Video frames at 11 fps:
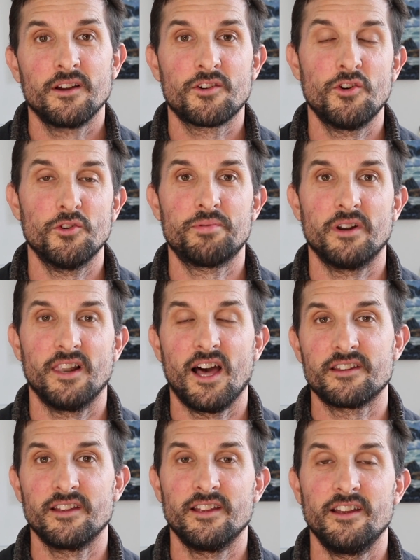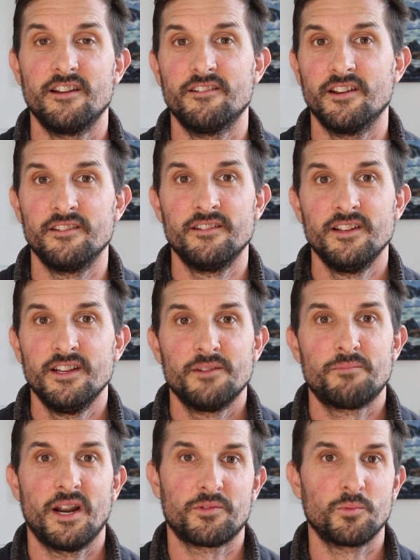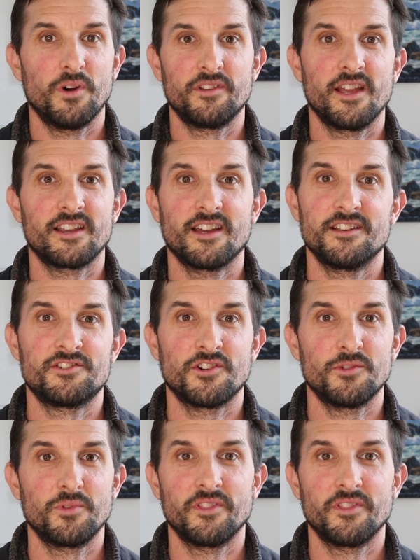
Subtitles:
corporate ladder here and perhaps one day get a job